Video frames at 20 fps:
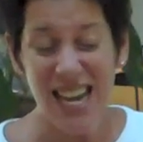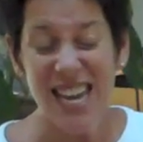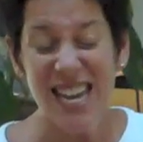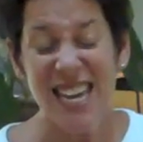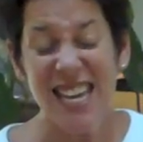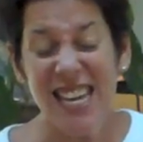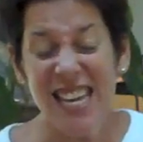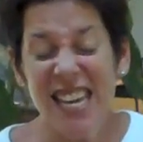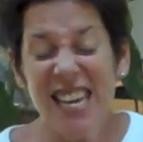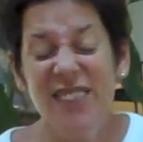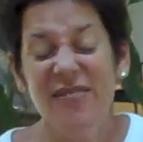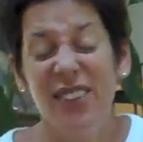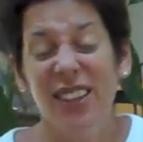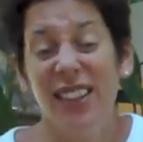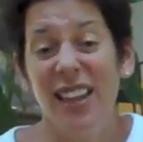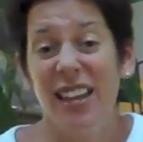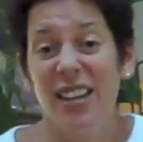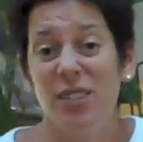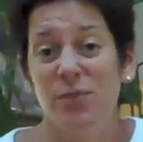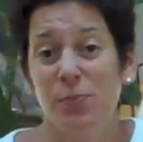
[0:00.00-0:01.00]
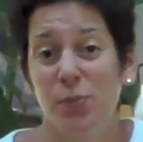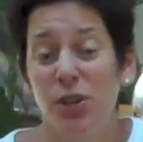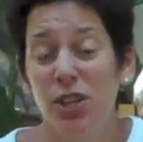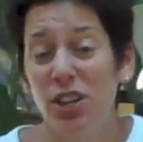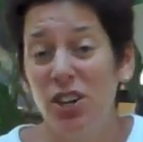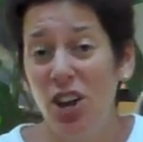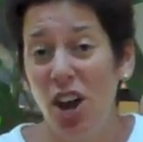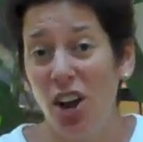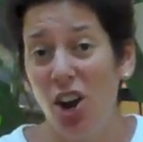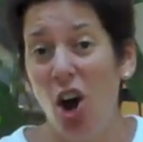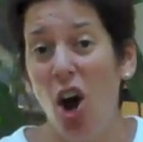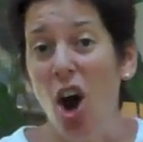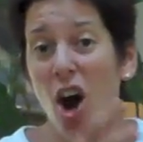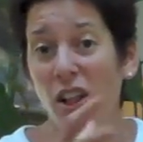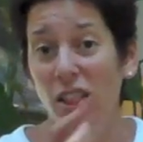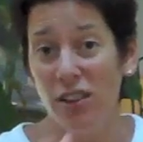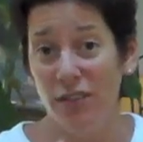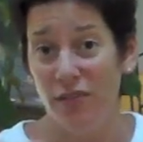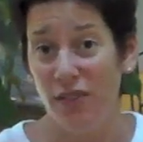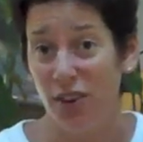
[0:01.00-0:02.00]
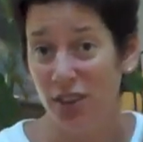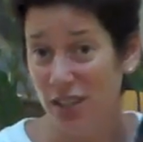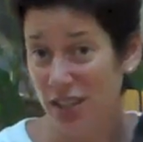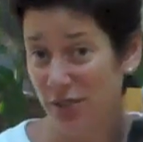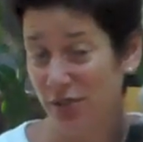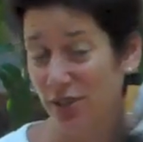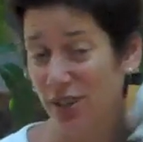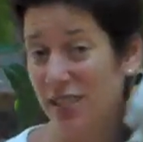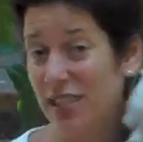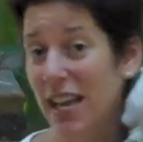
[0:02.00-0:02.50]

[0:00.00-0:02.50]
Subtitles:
he even let us put it on all of our different